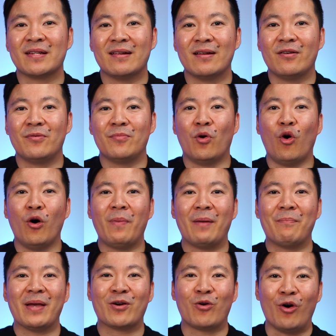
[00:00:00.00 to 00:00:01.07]
to learn more
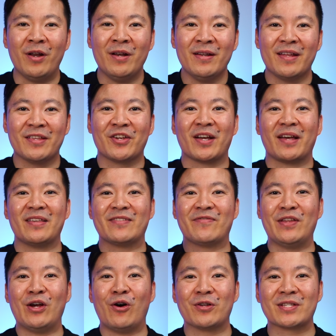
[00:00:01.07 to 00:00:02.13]
about Bitcoin, then check out this
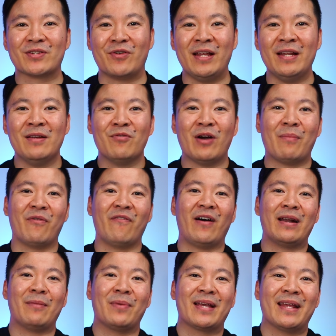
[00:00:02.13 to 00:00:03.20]
video on screen where I
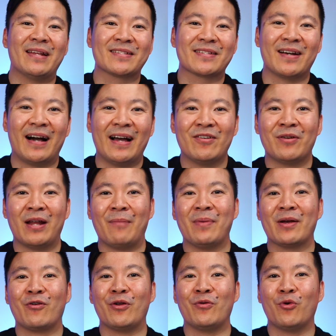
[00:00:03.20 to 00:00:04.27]
provide a beginner's guide on how
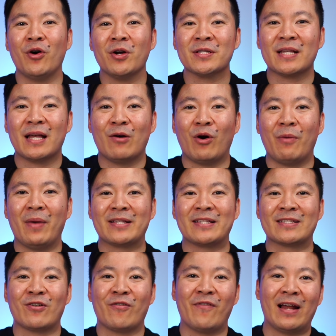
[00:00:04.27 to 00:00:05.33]
Bitcoin works and what makes
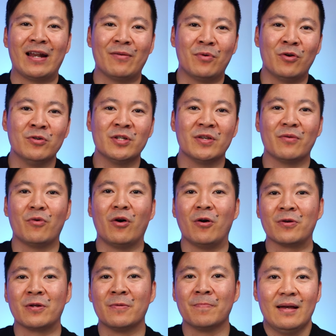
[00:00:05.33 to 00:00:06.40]
it so valuable to the
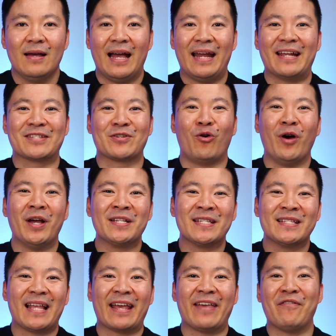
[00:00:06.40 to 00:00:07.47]
world. And as
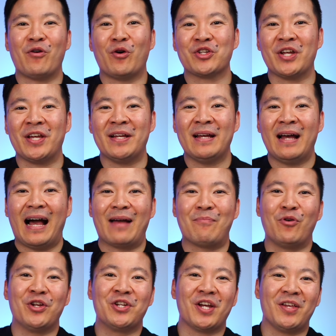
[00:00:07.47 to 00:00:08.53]
always, thank you for watching, I
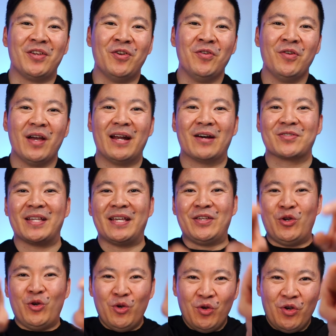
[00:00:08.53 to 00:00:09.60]
appreciate you, and I'll see
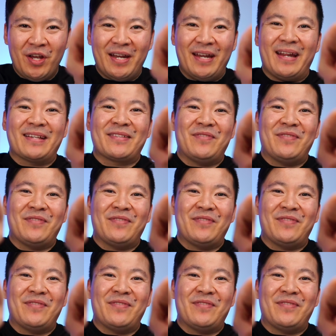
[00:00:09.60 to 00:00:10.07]
you in the next